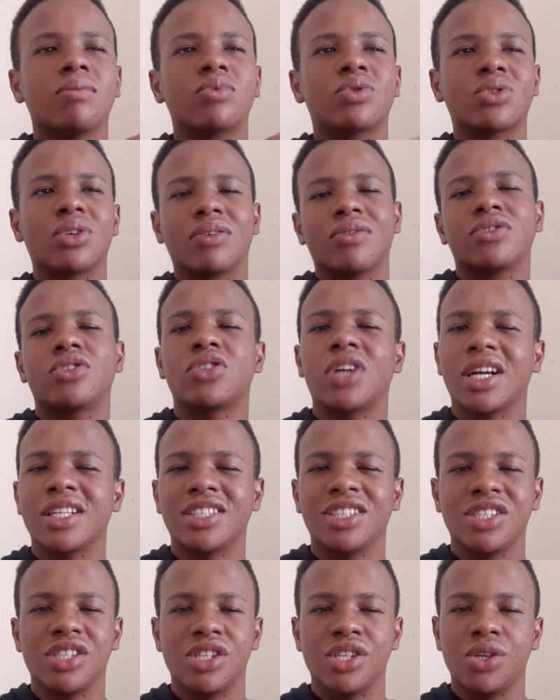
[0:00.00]
sort of
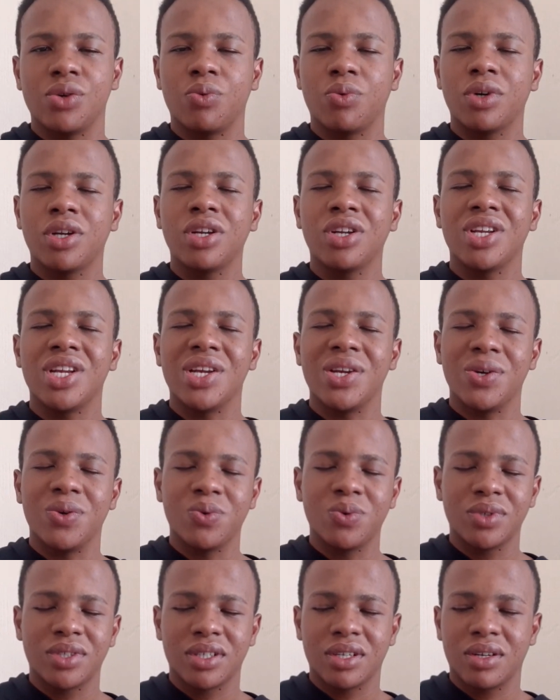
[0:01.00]
strategy, you wouldn't
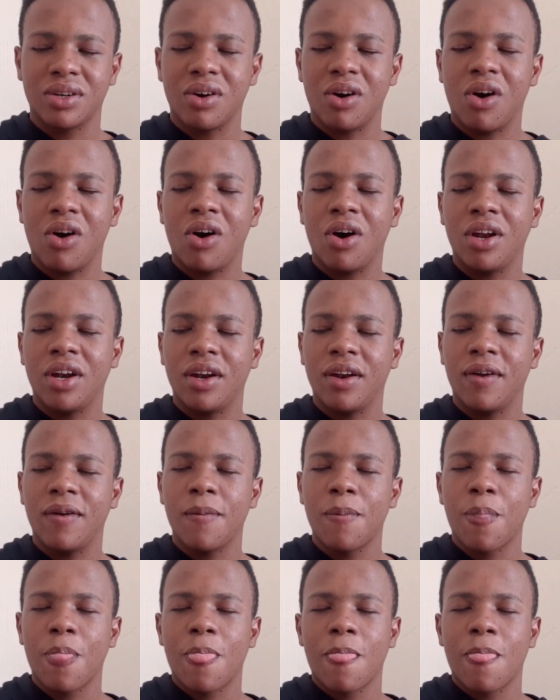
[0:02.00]
use it on